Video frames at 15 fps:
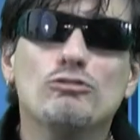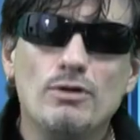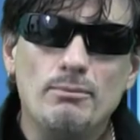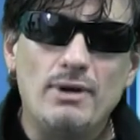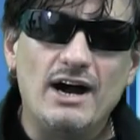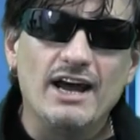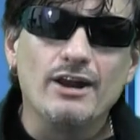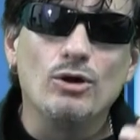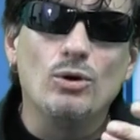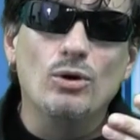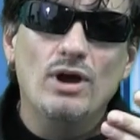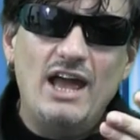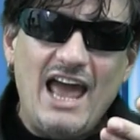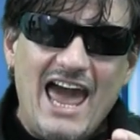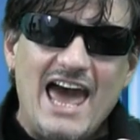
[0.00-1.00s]

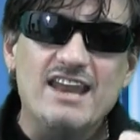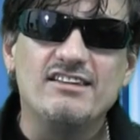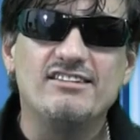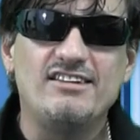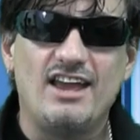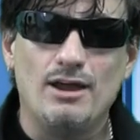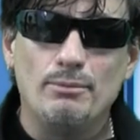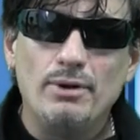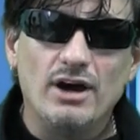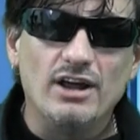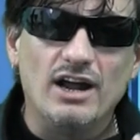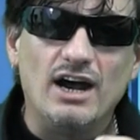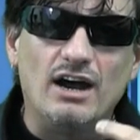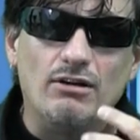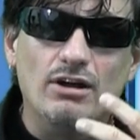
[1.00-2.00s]
Romano had to say
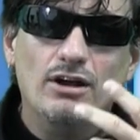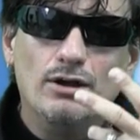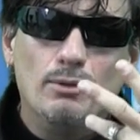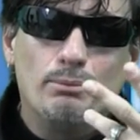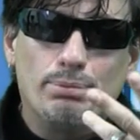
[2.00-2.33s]
about our